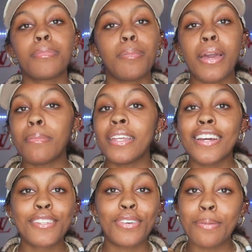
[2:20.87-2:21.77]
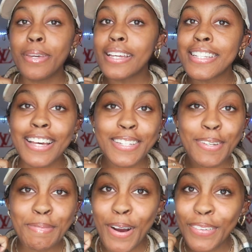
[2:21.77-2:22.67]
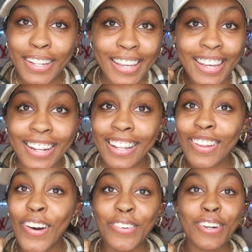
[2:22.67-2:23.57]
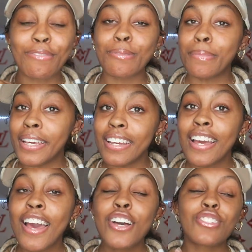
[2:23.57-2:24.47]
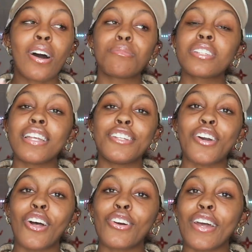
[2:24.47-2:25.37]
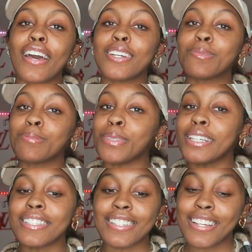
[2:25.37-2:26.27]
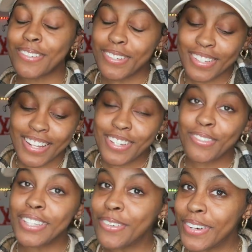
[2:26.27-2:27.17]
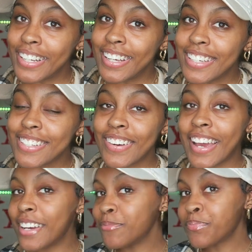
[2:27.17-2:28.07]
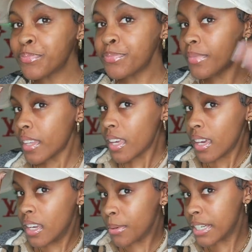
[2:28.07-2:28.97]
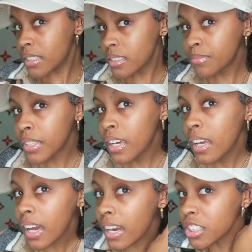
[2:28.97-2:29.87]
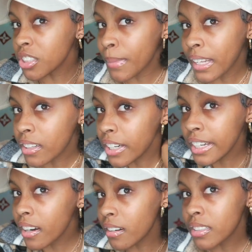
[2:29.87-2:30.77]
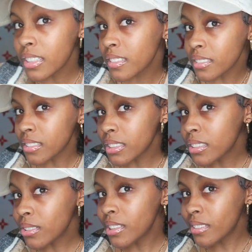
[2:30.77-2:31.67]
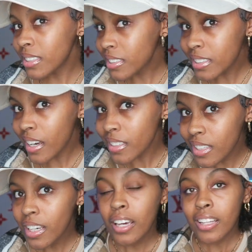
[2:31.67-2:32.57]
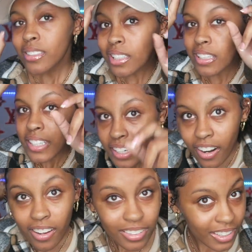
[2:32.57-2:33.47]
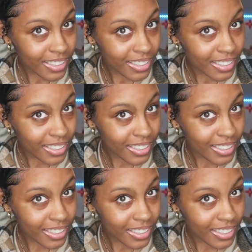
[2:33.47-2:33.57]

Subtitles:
but baby, there's gonna be a testimony in the long run for me. So I'm just letting y'all know that, because that's really what it is, okay? Anyways, I gotta show my little hair off, because I don't know what's going on with this. Should I take it off?